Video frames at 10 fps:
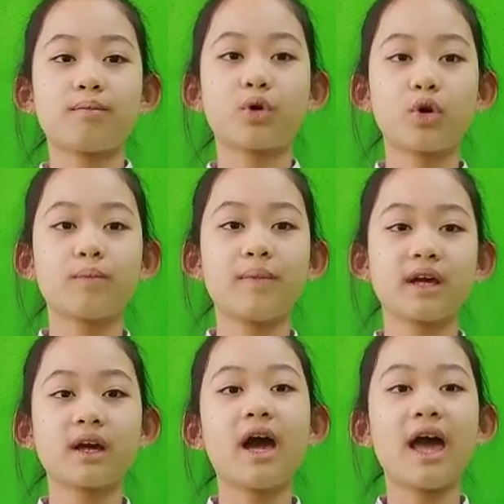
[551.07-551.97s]

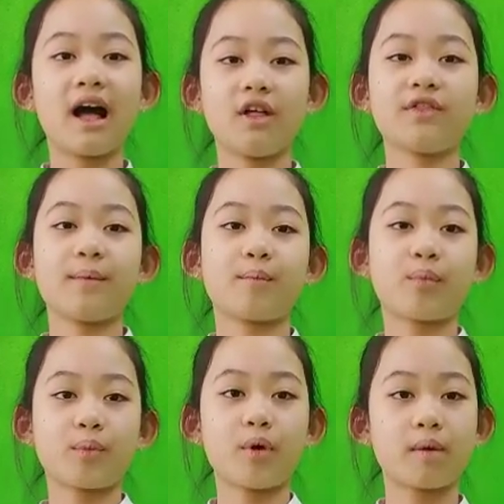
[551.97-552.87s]
Public health
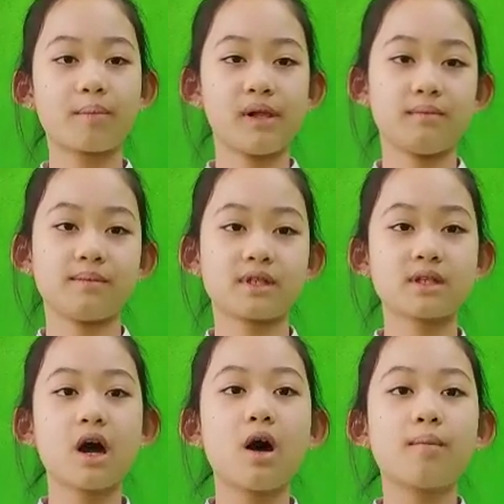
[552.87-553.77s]
problems,
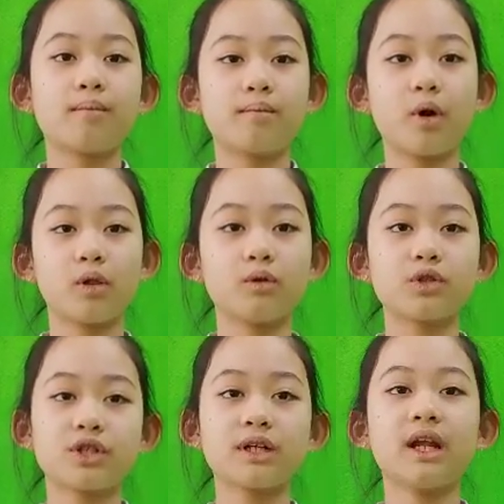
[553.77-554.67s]

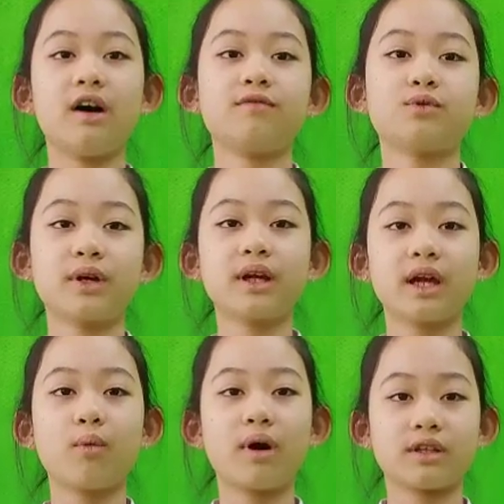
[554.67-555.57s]
pollution of
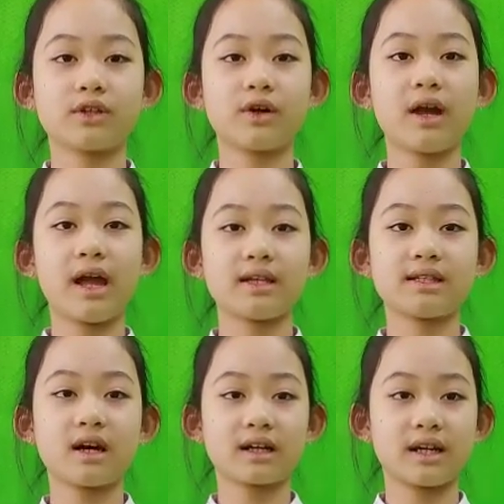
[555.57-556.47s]
drinking water,
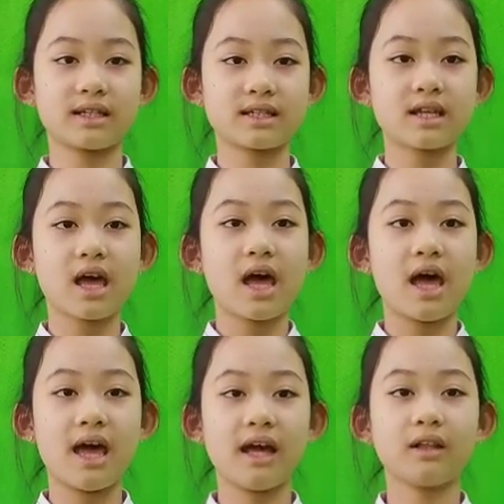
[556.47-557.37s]
sources,
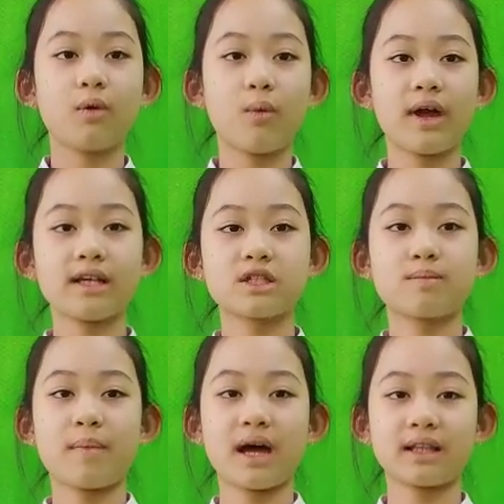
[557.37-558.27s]
and
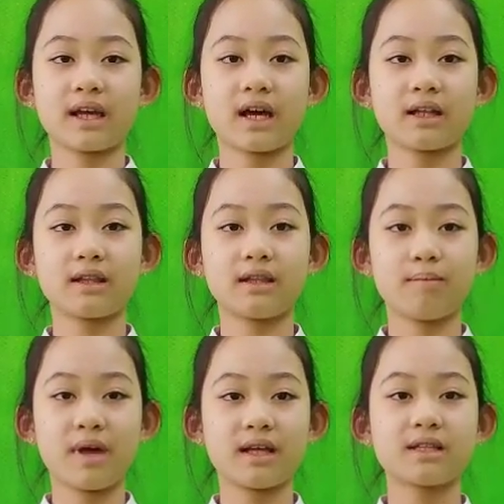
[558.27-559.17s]
waste
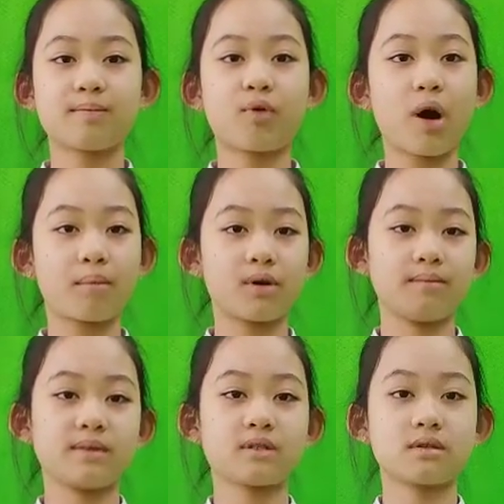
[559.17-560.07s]
management
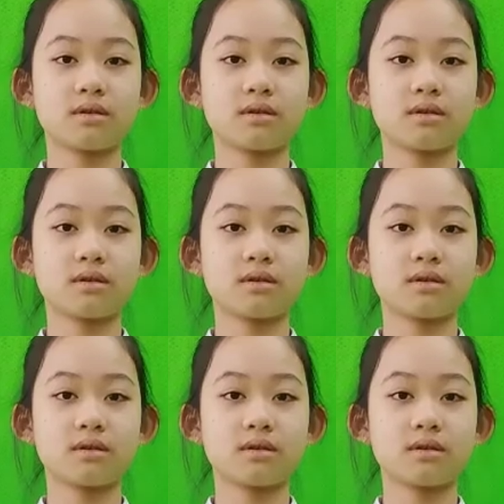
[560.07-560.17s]
problems.